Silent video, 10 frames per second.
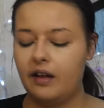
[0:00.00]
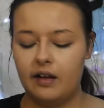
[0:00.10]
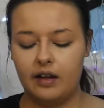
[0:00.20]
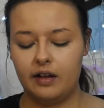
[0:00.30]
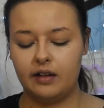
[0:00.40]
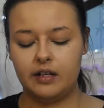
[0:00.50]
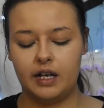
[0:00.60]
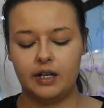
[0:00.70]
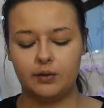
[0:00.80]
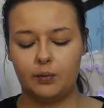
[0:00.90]
And
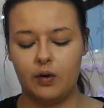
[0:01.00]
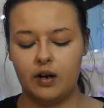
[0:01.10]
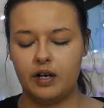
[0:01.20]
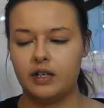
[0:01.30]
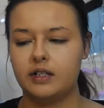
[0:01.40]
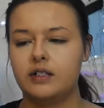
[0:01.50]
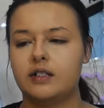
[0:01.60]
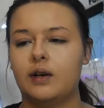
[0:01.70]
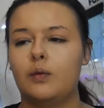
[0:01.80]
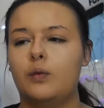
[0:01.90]
it was,
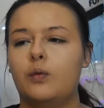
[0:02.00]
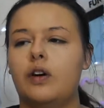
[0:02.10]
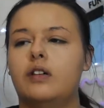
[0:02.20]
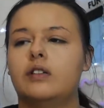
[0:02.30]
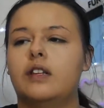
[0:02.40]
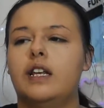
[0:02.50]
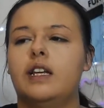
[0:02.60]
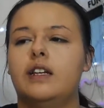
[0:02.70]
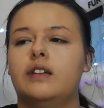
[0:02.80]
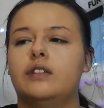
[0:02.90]
well,
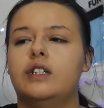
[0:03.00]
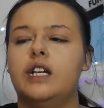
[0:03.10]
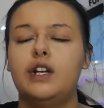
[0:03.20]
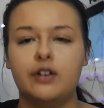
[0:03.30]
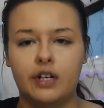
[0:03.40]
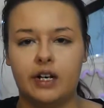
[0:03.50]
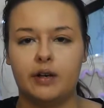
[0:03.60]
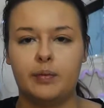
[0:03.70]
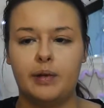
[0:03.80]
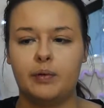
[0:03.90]
the senior year
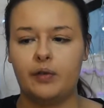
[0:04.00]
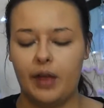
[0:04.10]
people, they